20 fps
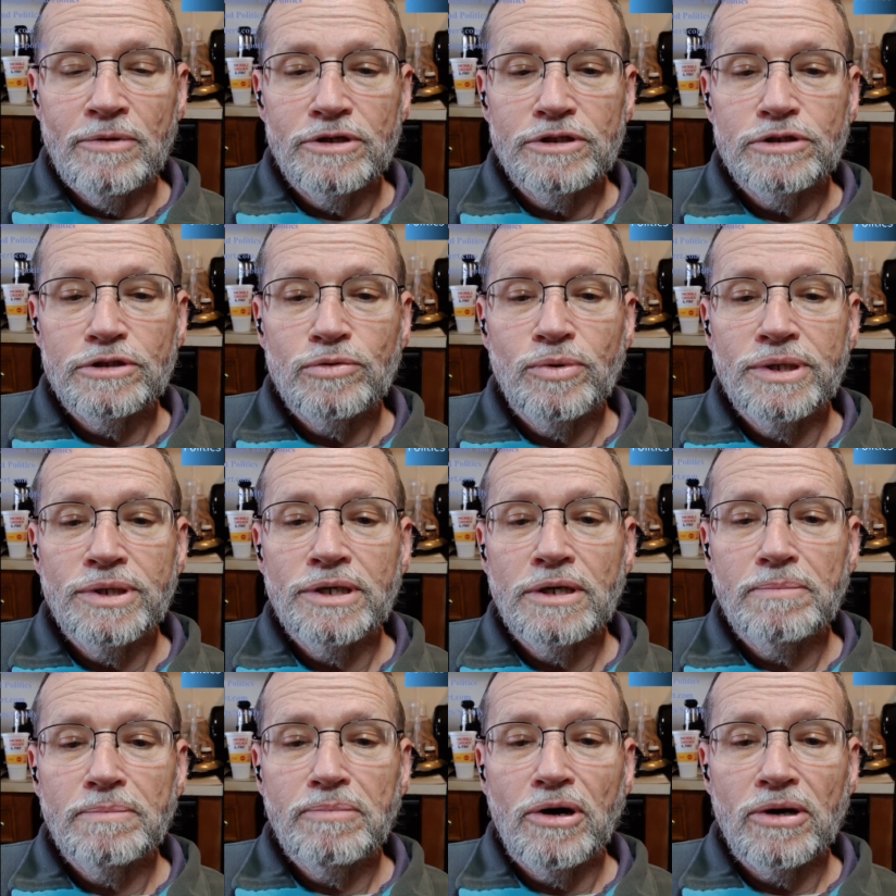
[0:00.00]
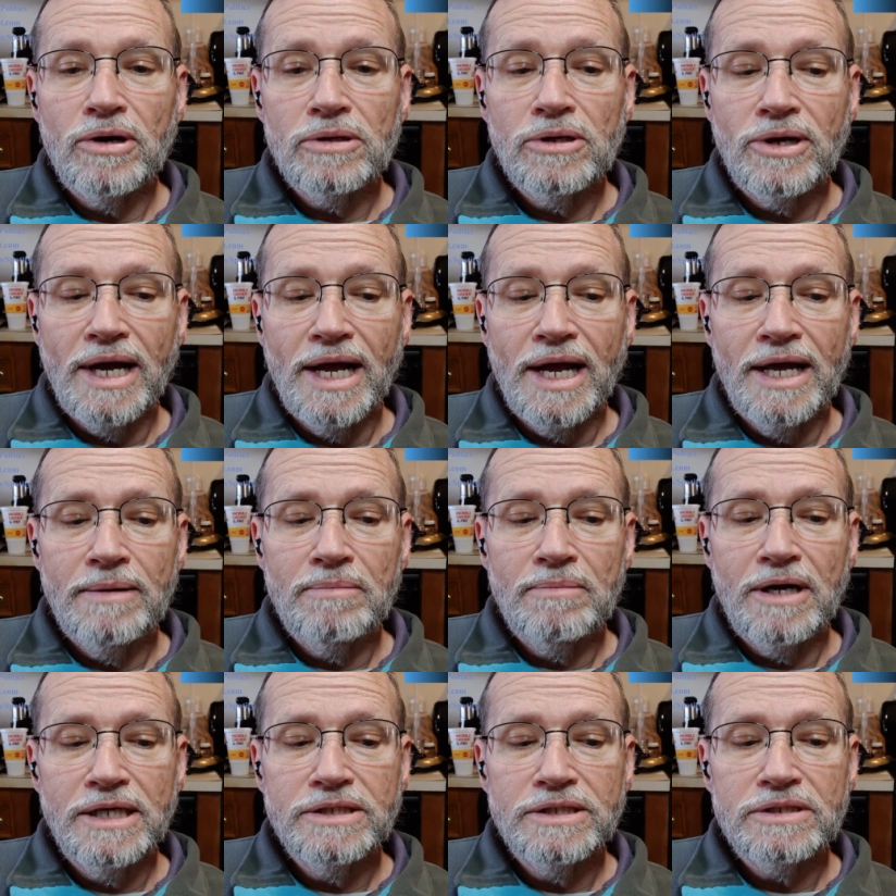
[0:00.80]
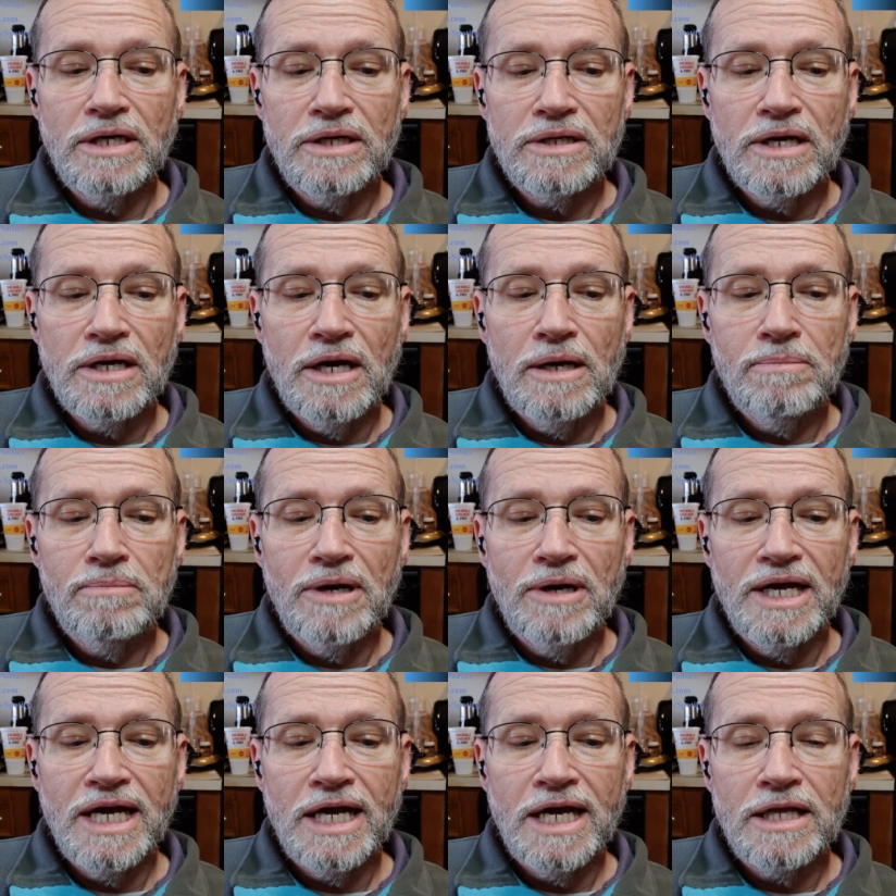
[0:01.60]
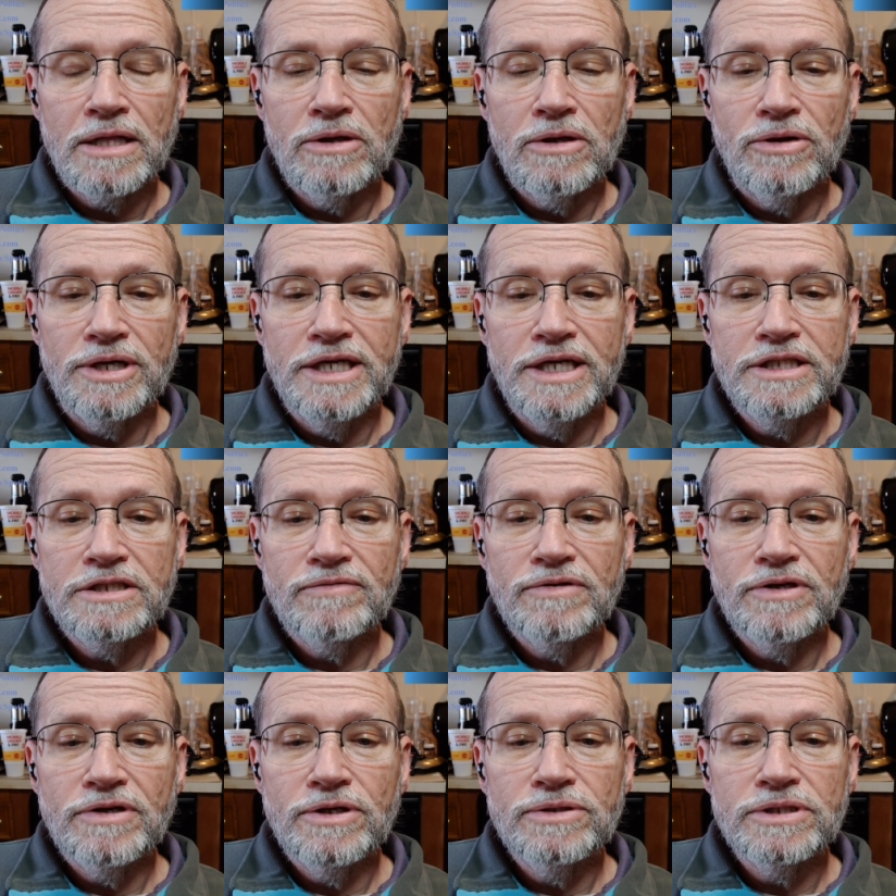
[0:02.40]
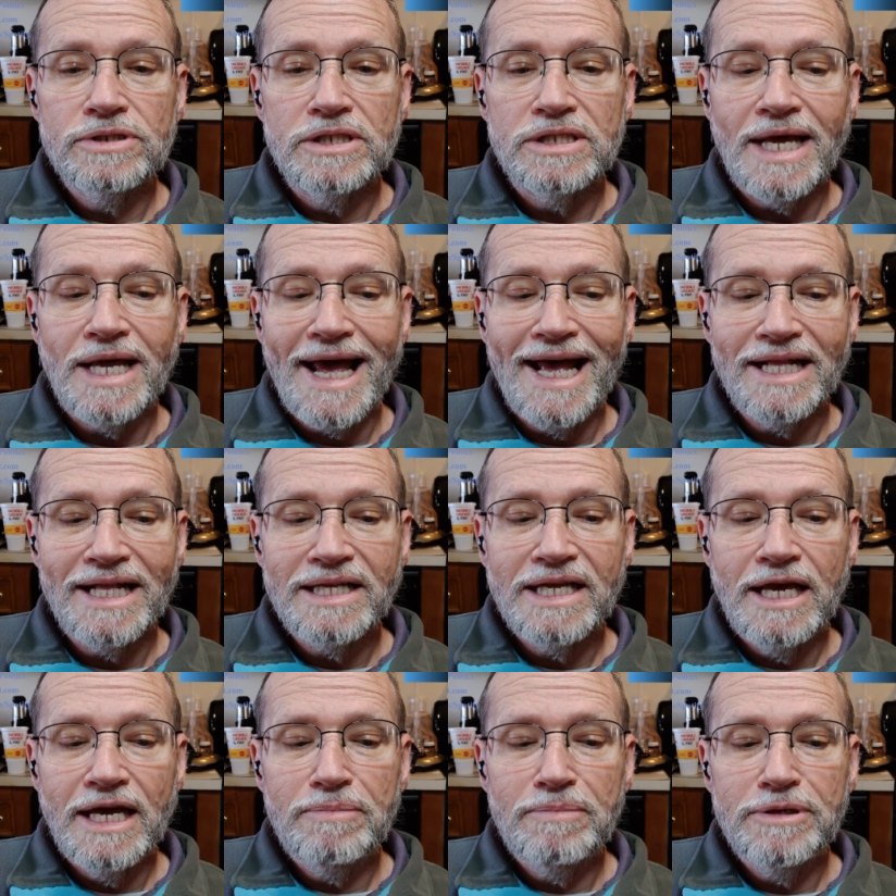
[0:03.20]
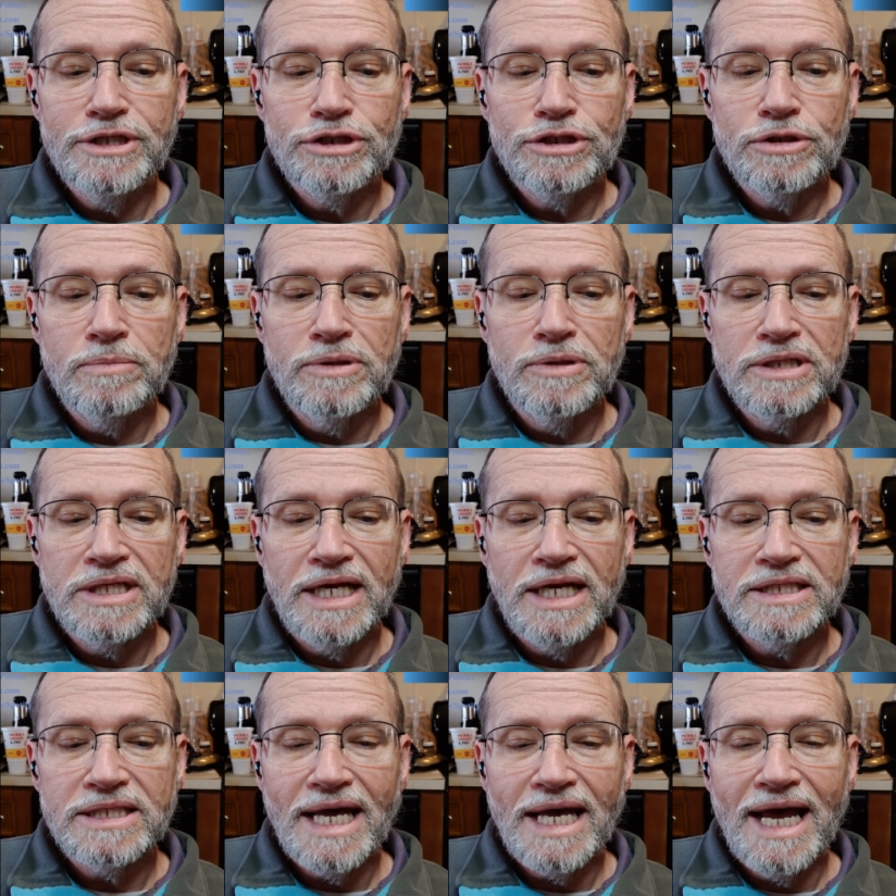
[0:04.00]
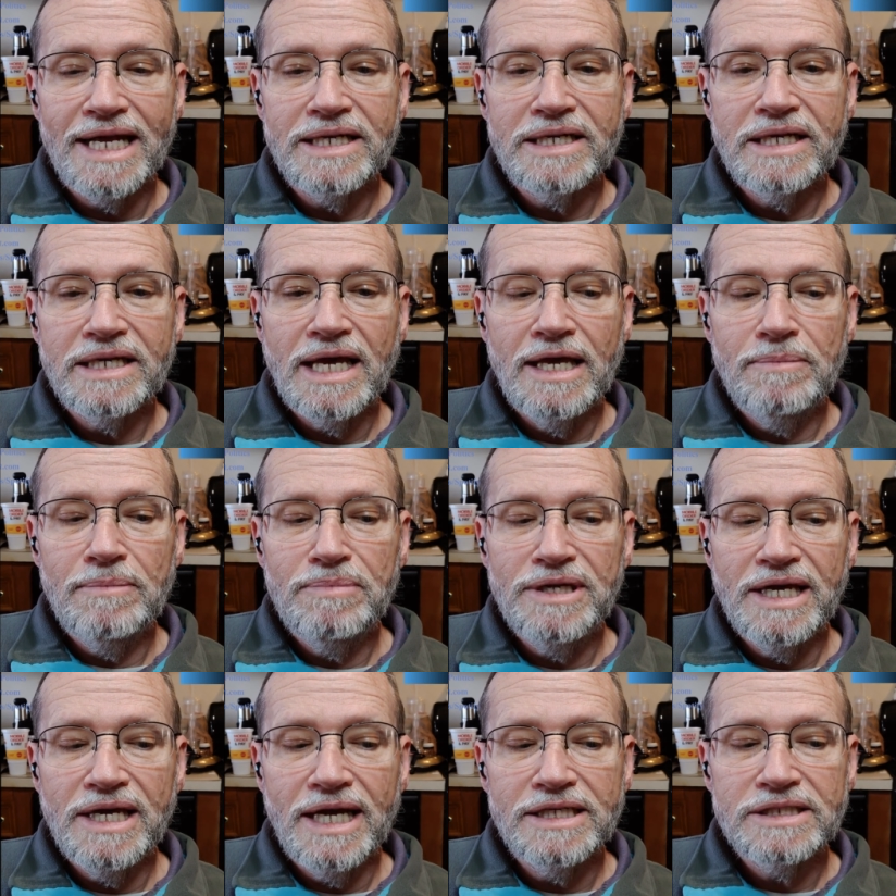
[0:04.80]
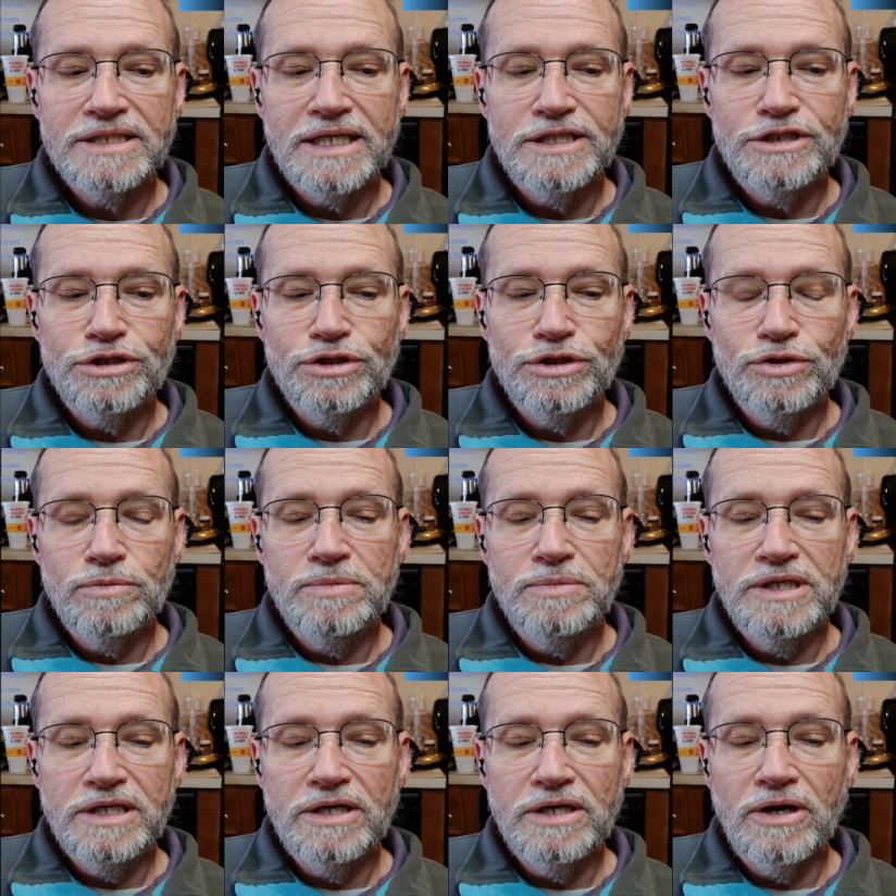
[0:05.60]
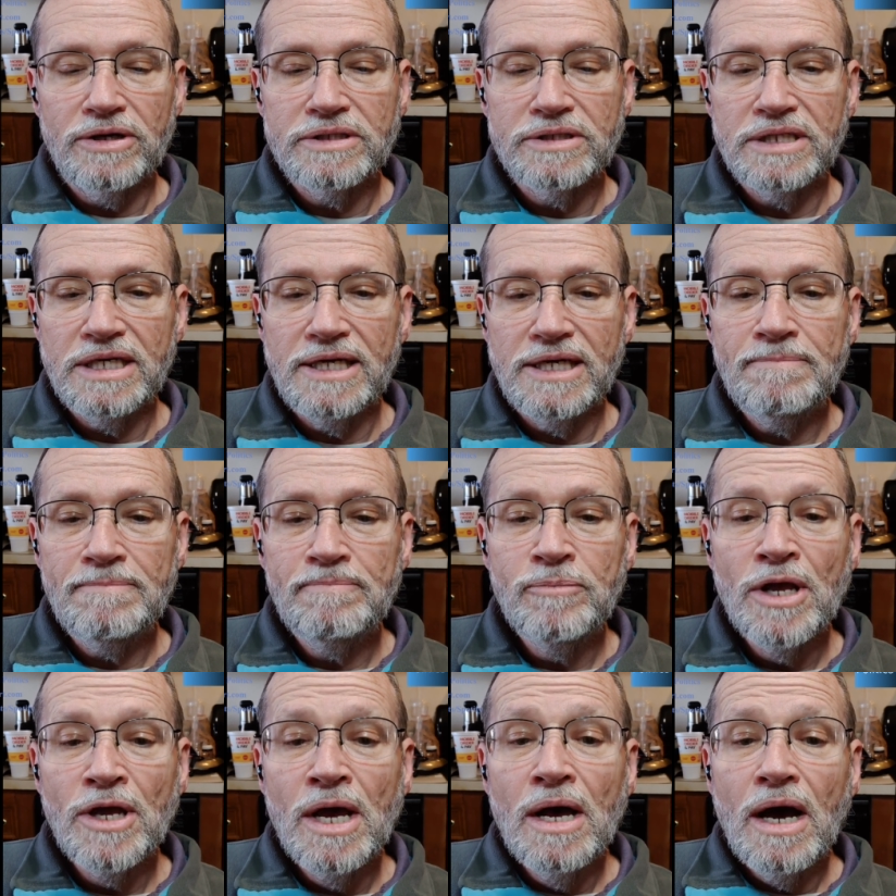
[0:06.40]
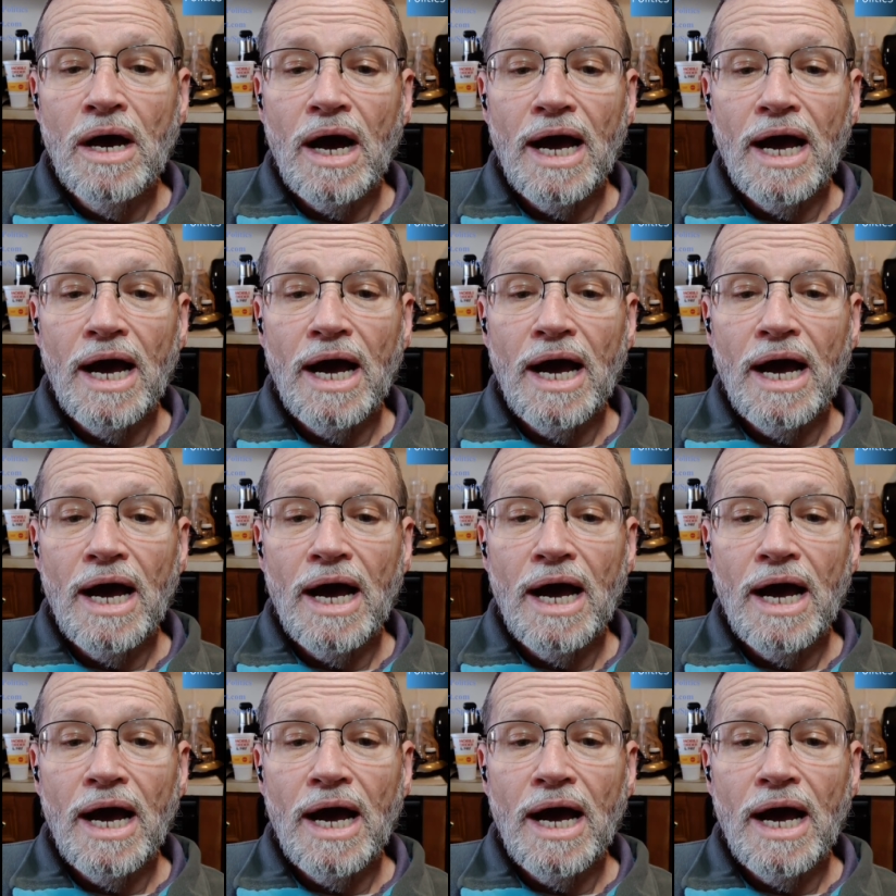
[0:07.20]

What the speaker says: I am on Twitter, Parler, and Minds.com. My handle on each of those is @kpschubert. That's @kpschubert.